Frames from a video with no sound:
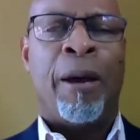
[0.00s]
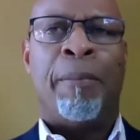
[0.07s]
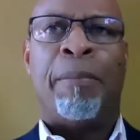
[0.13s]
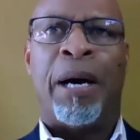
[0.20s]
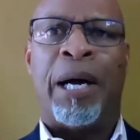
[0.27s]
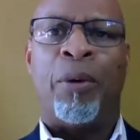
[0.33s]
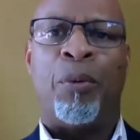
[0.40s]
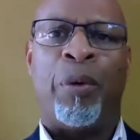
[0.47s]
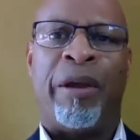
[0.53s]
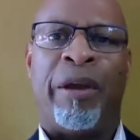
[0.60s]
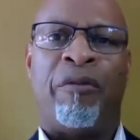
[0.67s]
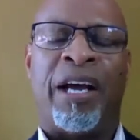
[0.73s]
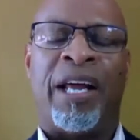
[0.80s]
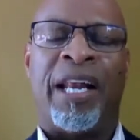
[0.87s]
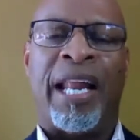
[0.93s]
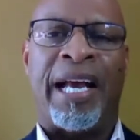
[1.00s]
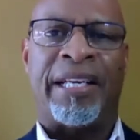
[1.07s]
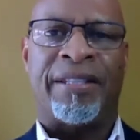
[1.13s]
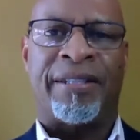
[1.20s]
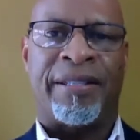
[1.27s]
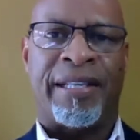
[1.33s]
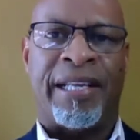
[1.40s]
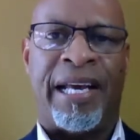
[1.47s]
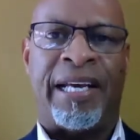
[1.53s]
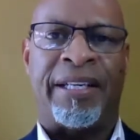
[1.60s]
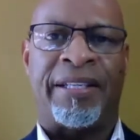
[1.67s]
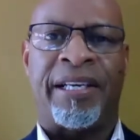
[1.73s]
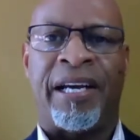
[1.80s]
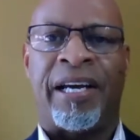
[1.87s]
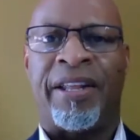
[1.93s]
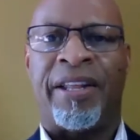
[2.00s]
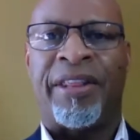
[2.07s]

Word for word: But we realized that uh,